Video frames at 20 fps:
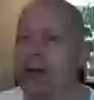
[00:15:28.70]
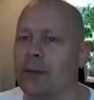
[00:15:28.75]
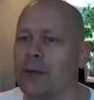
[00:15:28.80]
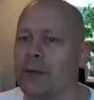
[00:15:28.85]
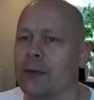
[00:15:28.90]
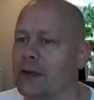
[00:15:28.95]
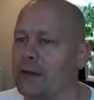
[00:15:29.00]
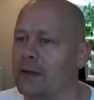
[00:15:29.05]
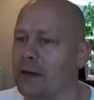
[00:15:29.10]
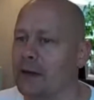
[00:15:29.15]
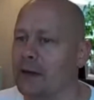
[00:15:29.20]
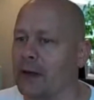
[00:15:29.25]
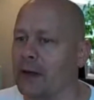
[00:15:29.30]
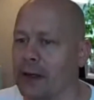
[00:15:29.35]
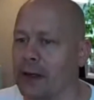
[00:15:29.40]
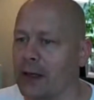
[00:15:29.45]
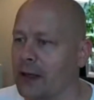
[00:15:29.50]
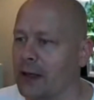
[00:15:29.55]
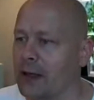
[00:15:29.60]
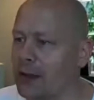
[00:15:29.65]
me see if I
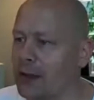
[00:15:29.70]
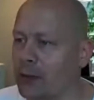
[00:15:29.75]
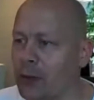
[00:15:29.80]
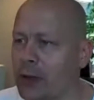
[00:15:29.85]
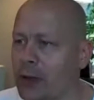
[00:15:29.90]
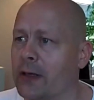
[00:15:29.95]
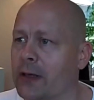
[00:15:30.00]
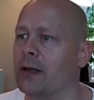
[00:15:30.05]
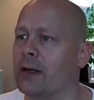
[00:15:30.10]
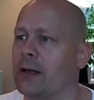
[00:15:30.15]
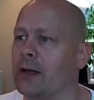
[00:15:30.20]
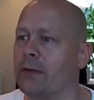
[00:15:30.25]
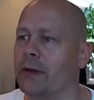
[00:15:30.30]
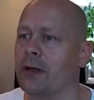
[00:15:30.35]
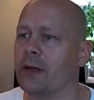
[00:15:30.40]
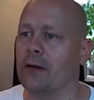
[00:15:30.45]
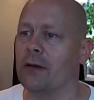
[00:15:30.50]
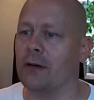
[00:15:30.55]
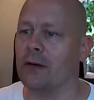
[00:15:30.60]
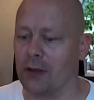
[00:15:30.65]
can get it away. There
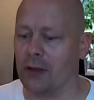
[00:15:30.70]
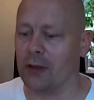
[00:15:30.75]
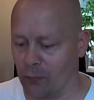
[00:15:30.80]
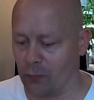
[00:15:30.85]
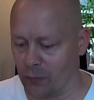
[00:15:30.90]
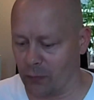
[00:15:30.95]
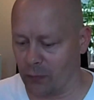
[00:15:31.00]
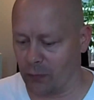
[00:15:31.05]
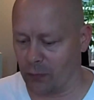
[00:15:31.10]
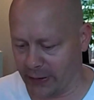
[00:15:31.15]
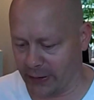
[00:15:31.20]
we are away.